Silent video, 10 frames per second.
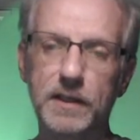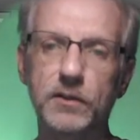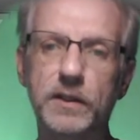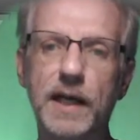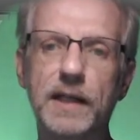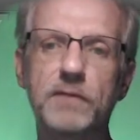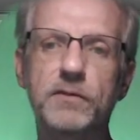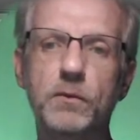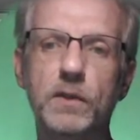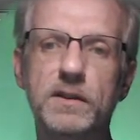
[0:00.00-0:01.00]
You can,
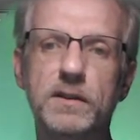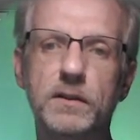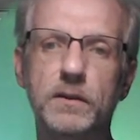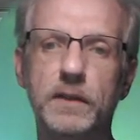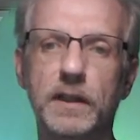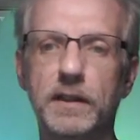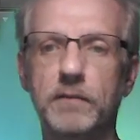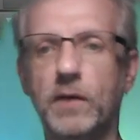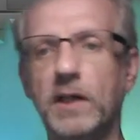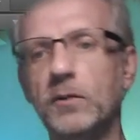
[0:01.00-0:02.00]
if you want to, uh,
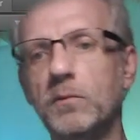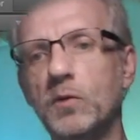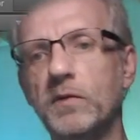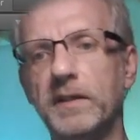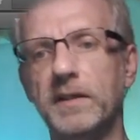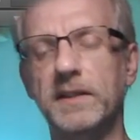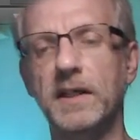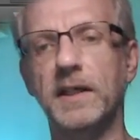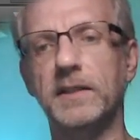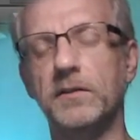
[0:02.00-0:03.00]
while you're moving this
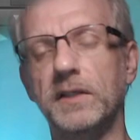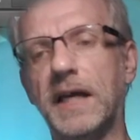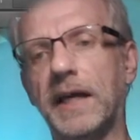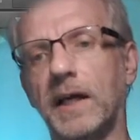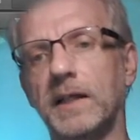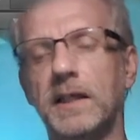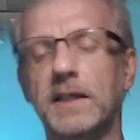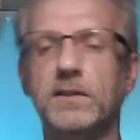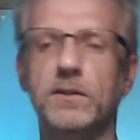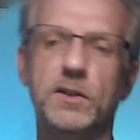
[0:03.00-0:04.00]
and you think, hey, I'd
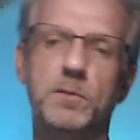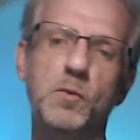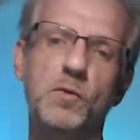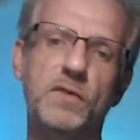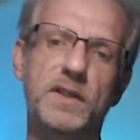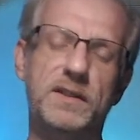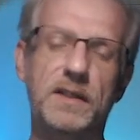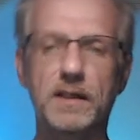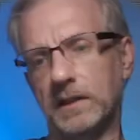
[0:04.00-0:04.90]
like to just move this